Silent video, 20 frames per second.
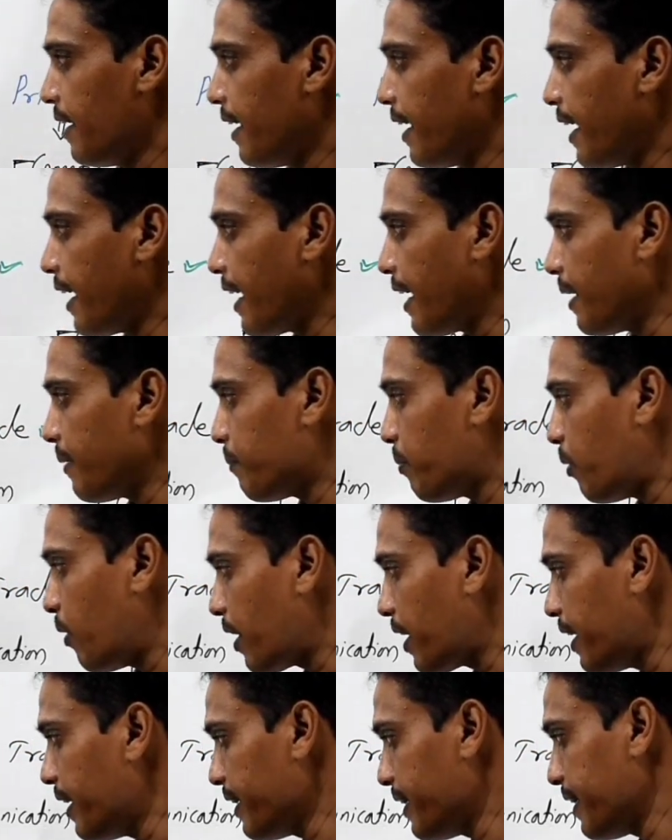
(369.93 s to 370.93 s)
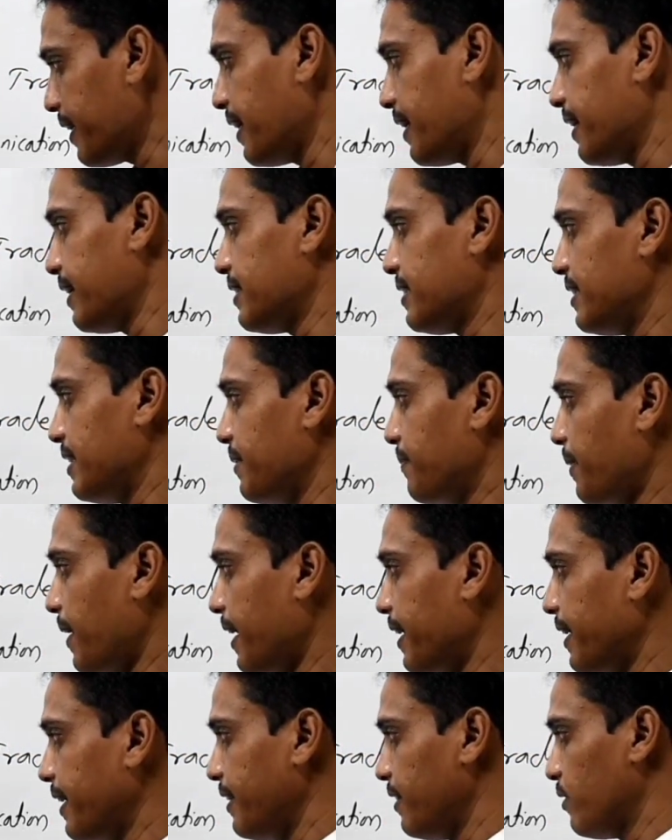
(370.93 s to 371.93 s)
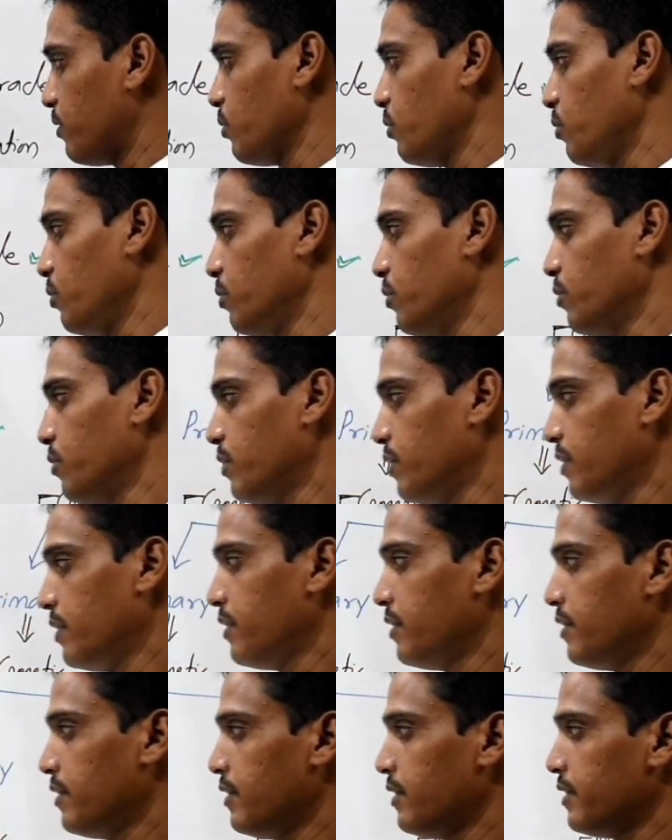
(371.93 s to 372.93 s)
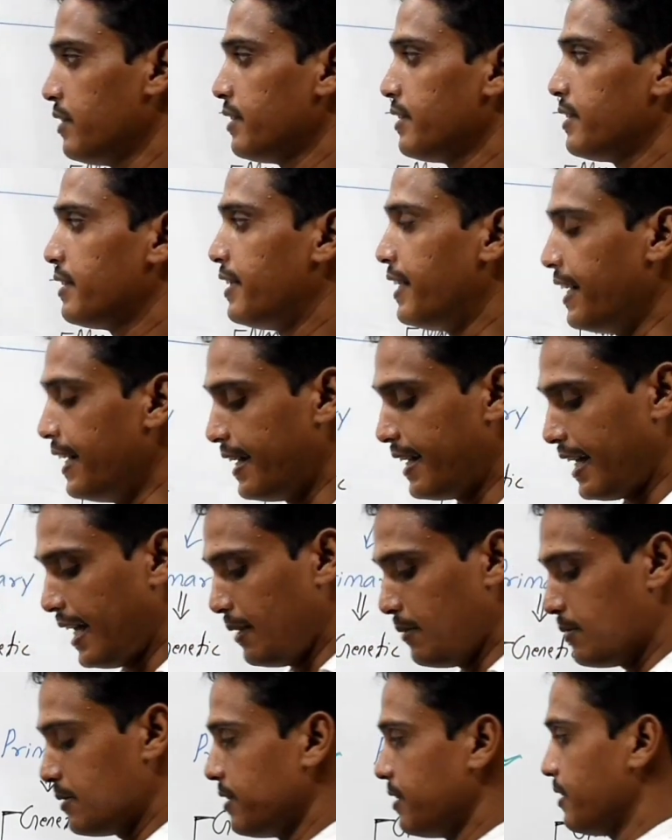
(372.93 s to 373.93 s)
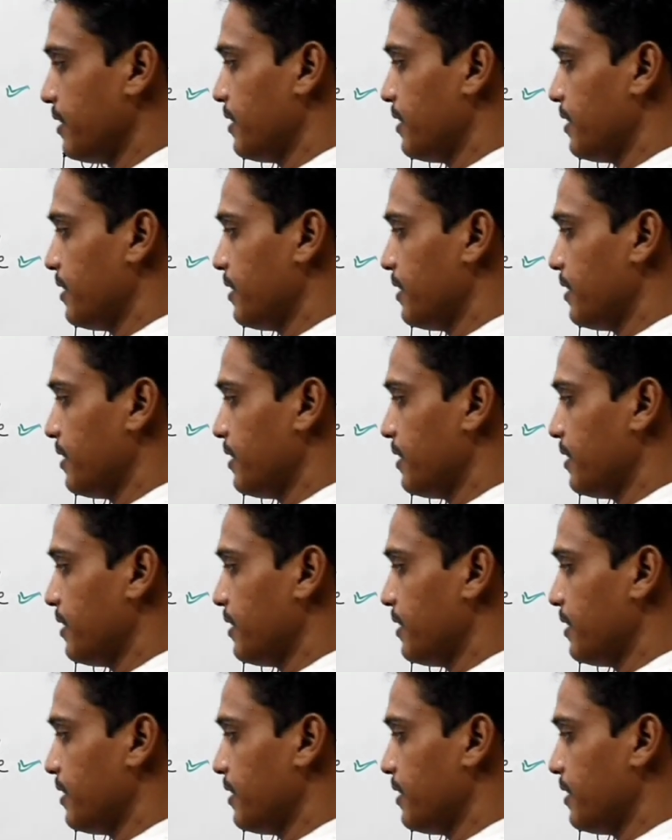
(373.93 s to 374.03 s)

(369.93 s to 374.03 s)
Again, foreign trade is divided into three types.